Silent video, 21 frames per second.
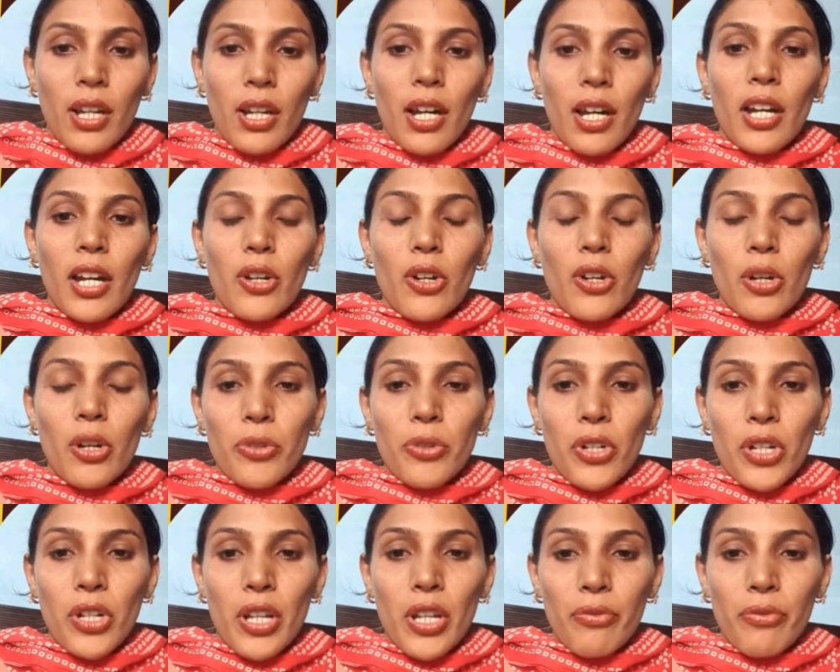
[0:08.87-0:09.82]
I hope you
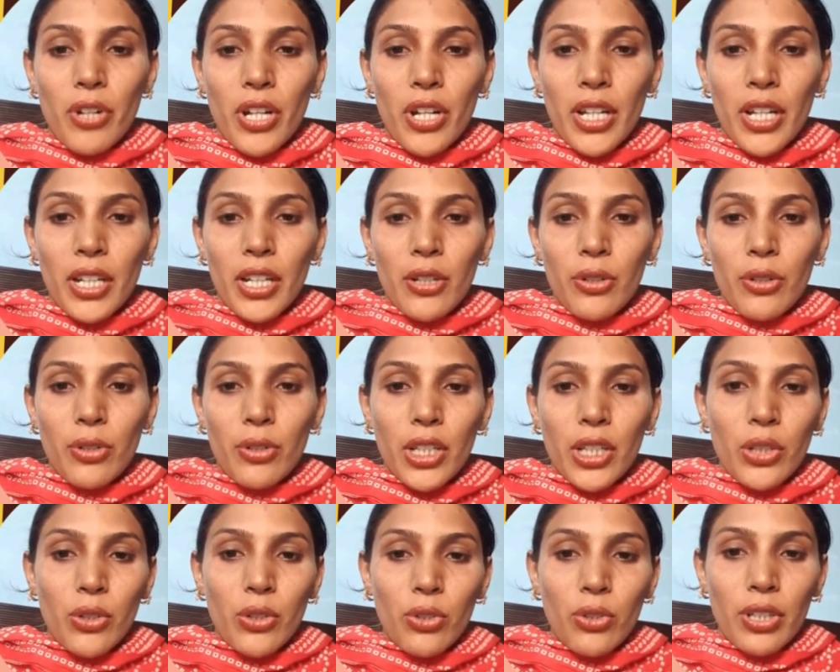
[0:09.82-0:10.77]
all are fine and
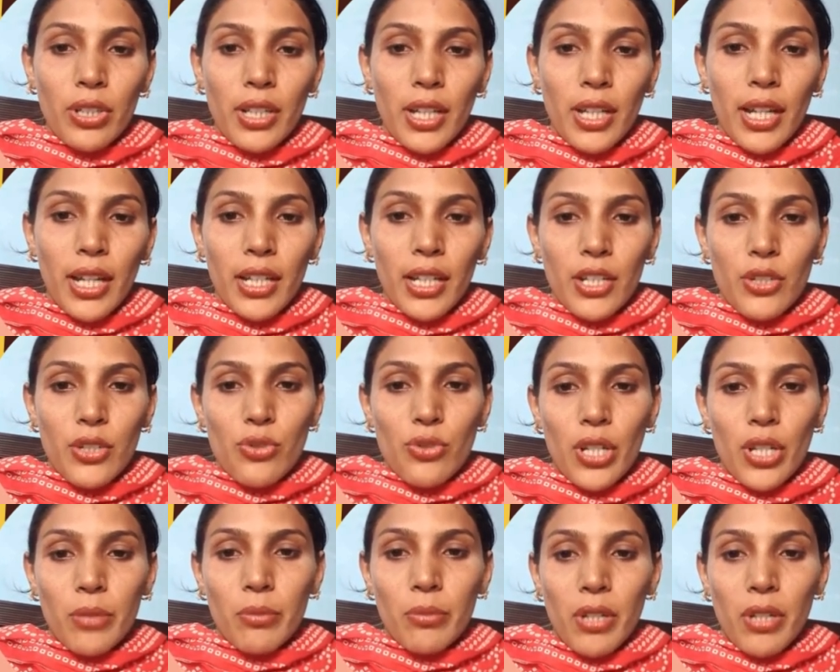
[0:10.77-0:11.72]
doing good and
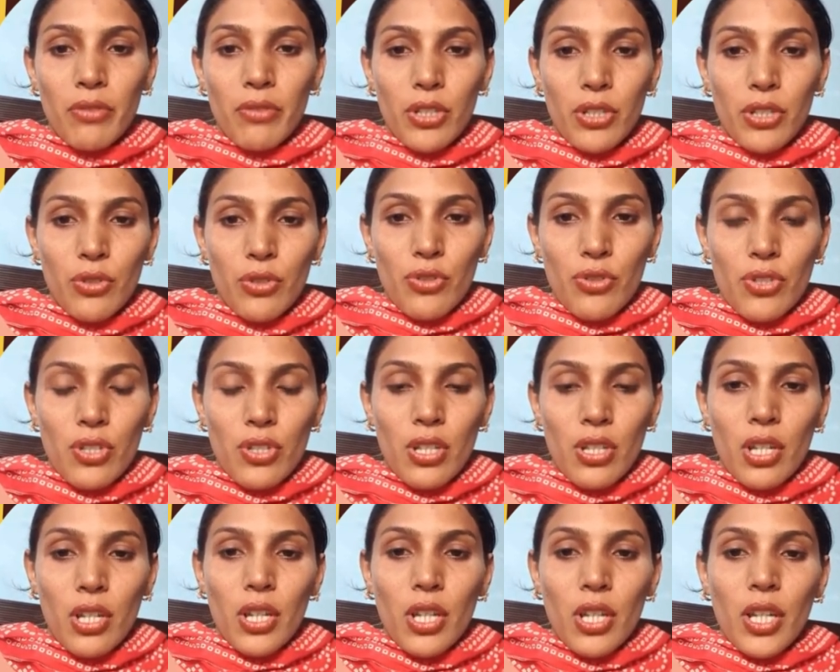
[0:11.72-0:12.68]
enjoying my videos.
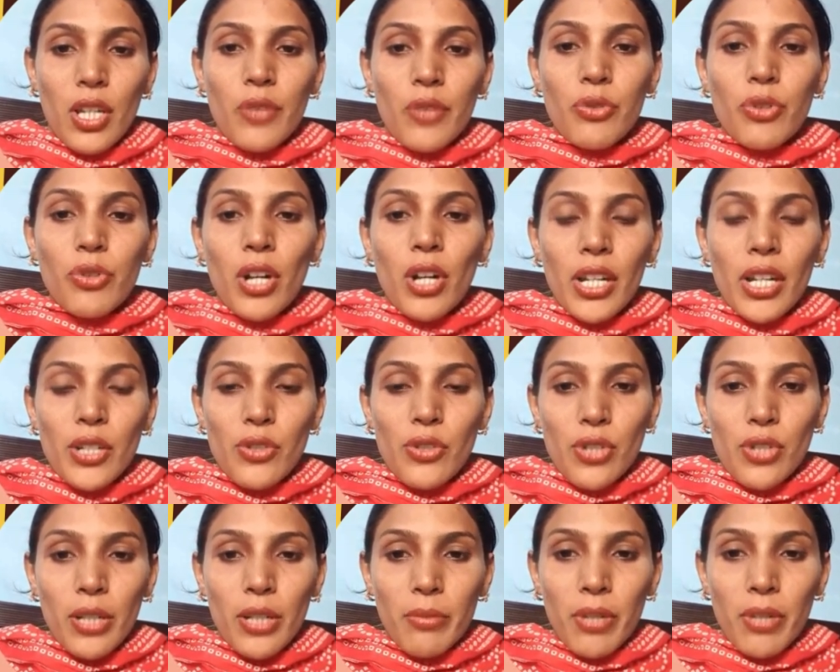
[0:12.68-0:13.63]
If you are
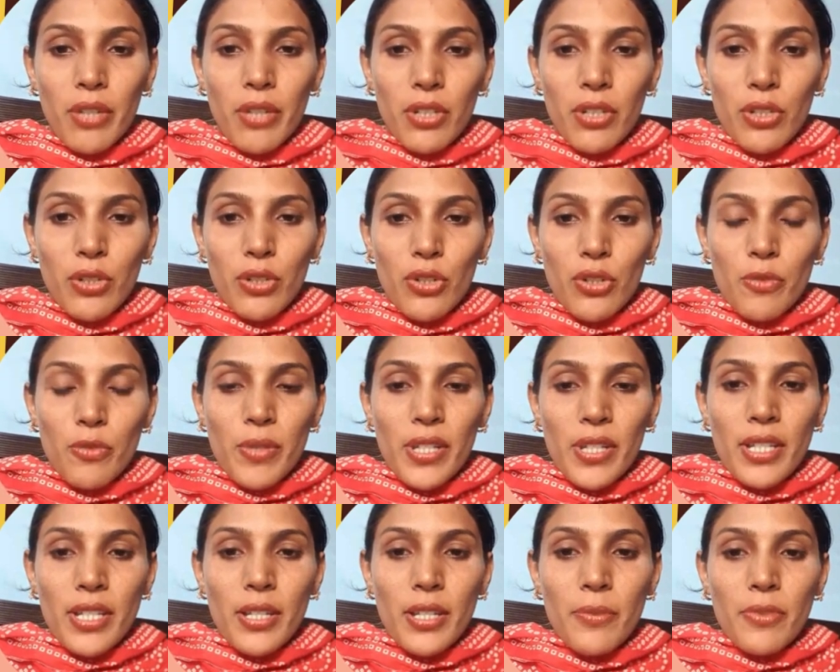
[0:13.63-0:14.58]
enjoying my videos,
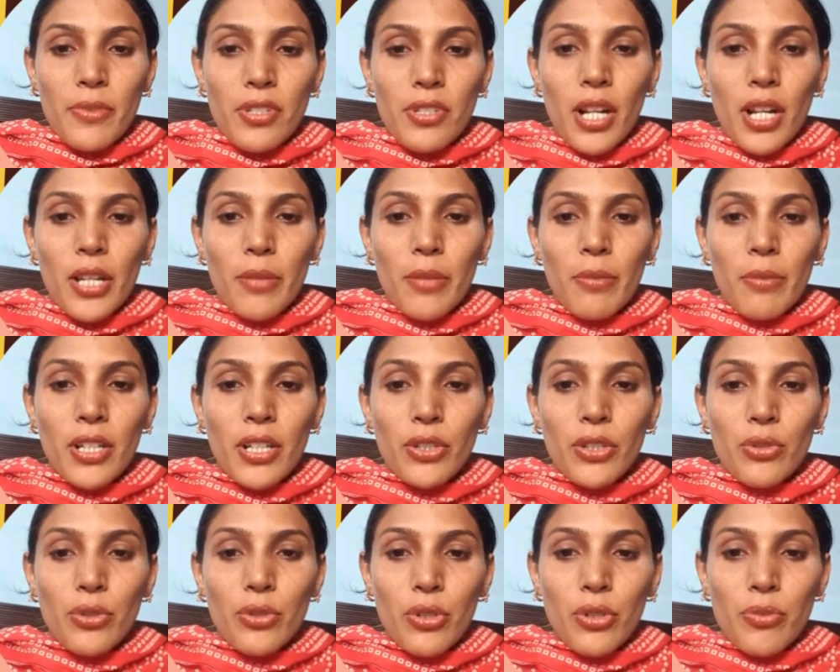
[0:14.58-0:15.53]
please subscribe my
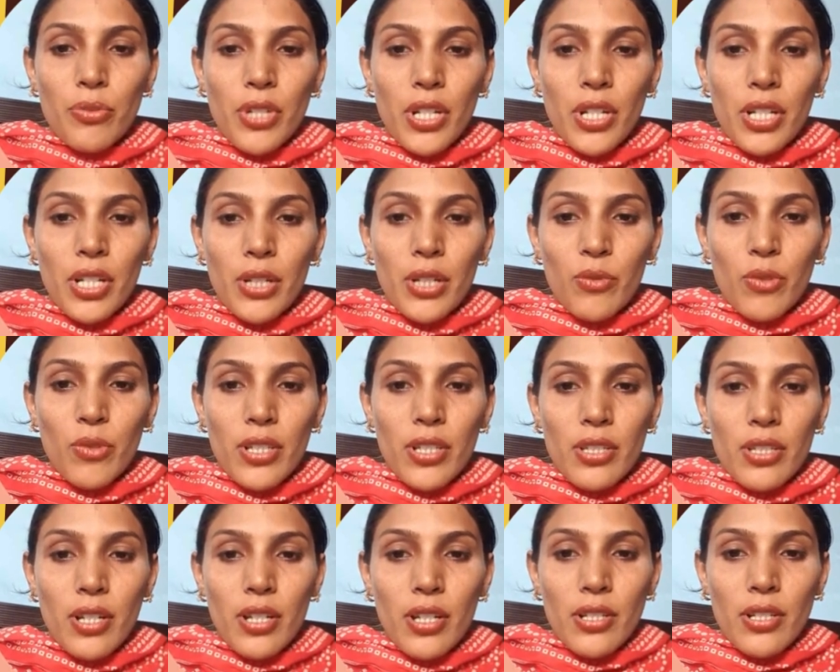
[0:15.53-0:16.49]
YouTube channel Lingo
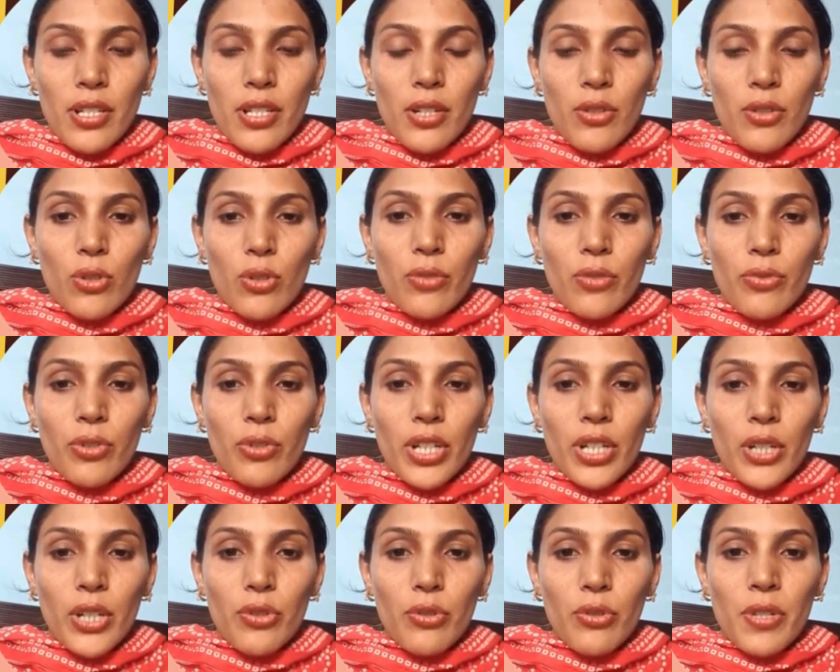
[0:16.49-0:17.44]
Insights and don't
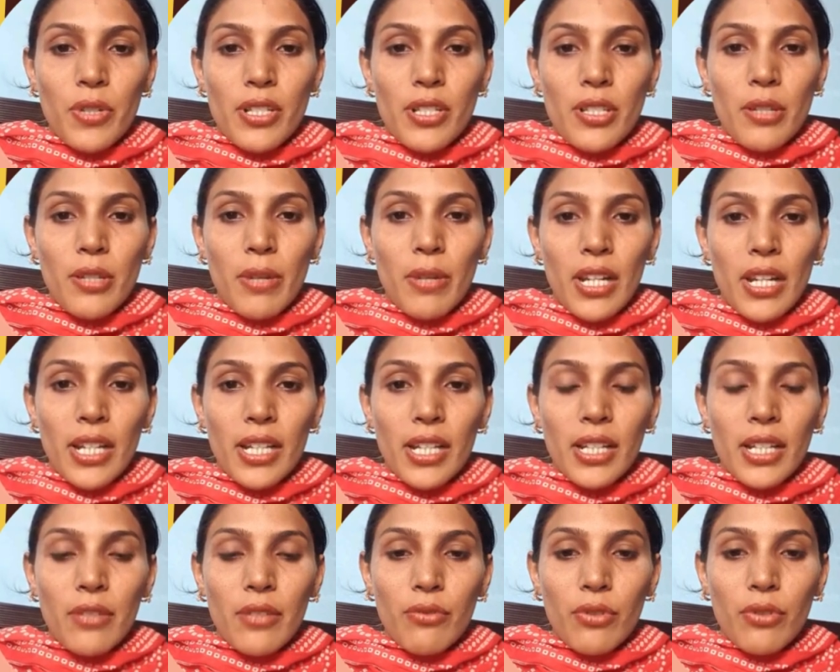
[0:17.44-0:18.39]
forget to press the bell
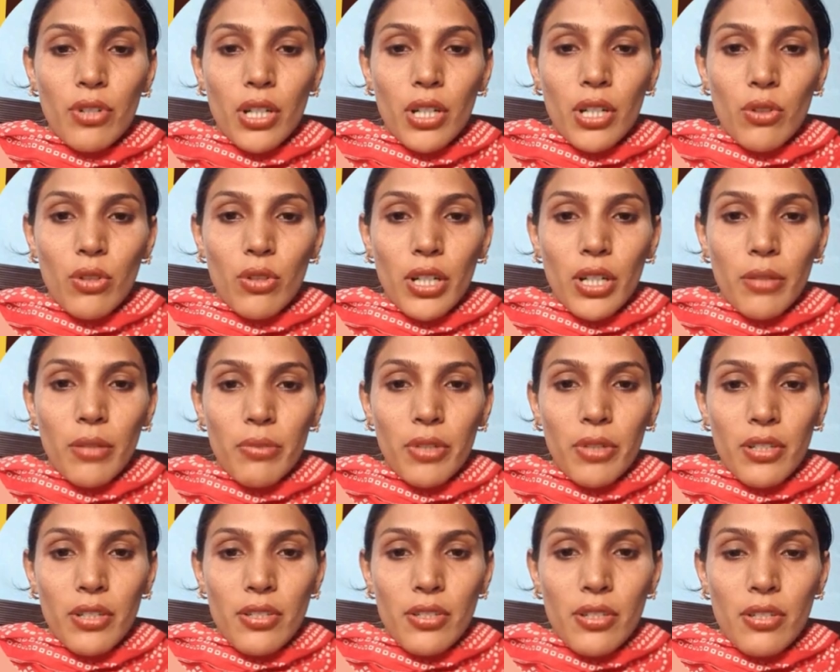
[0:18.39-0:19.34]
icon for regular
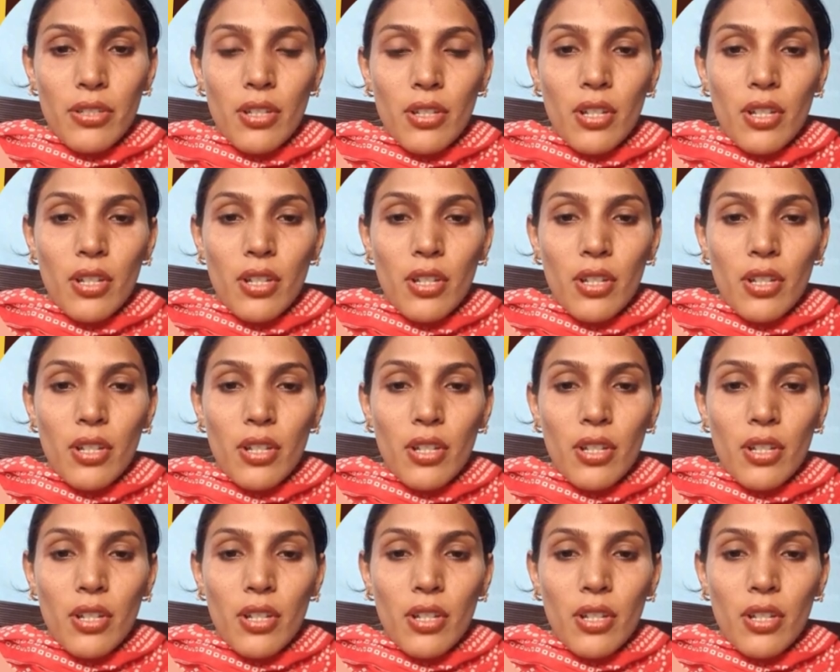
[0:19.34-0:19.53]
updates.